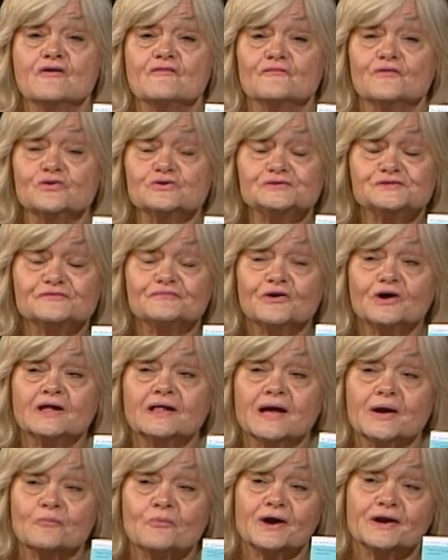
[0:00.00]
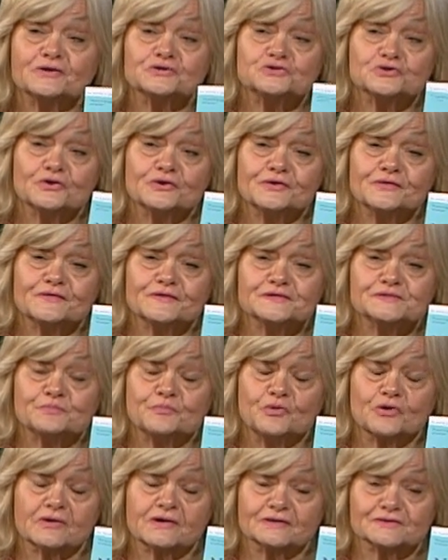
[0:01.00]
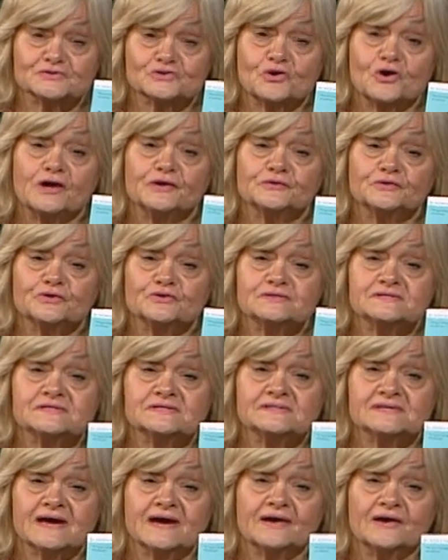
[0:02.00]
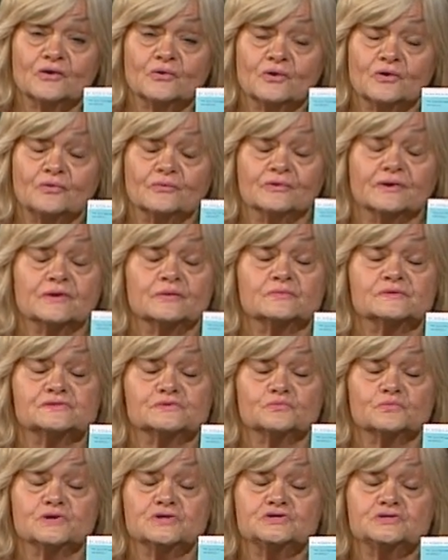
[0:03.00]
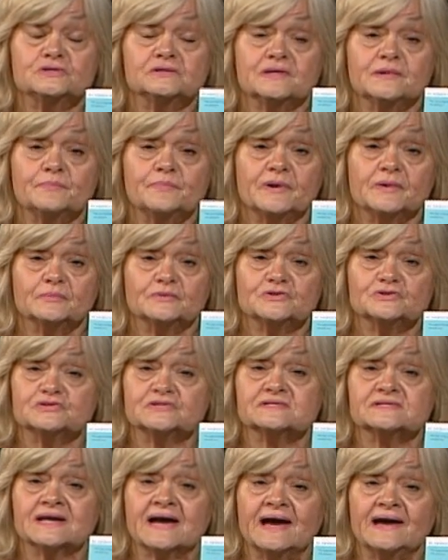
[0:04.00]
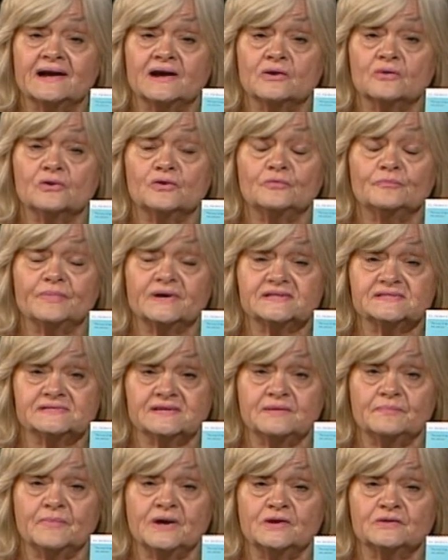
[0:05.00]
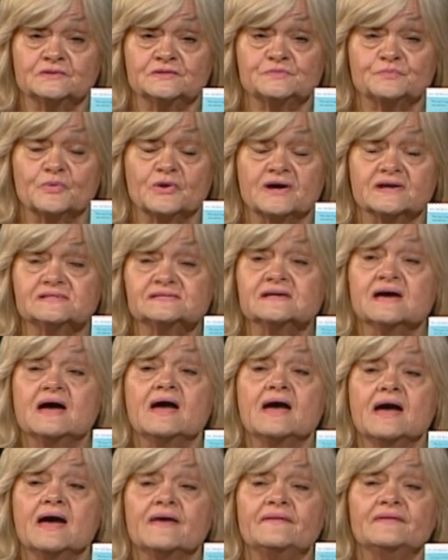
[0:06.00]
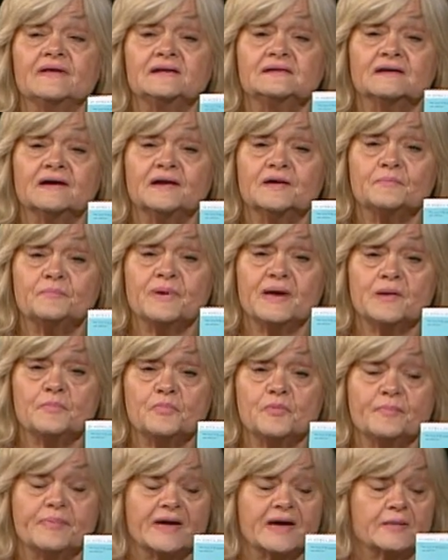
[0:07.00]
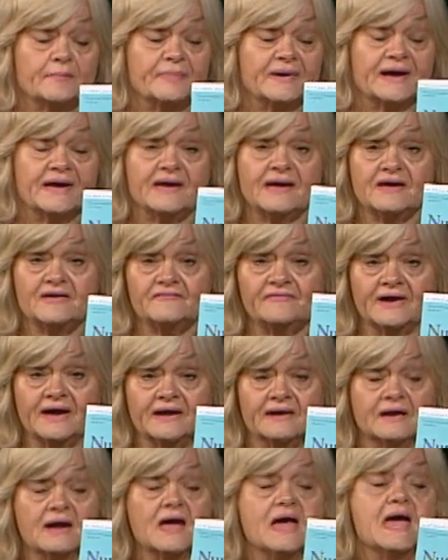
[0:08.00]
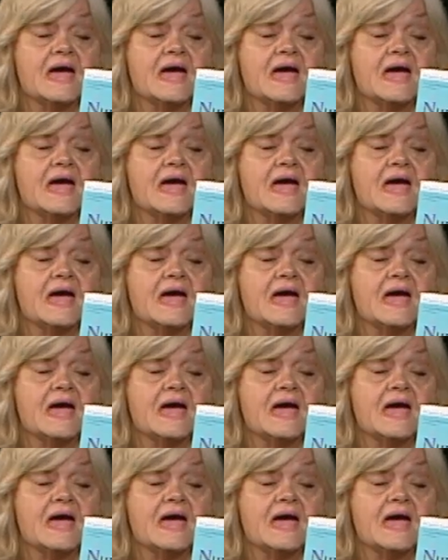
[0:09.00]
First of all, I want to show you this book. It's called Nurses on Our Own. It was originally published as On Our Own by St. Martin's Press and then done in paperback by Avon.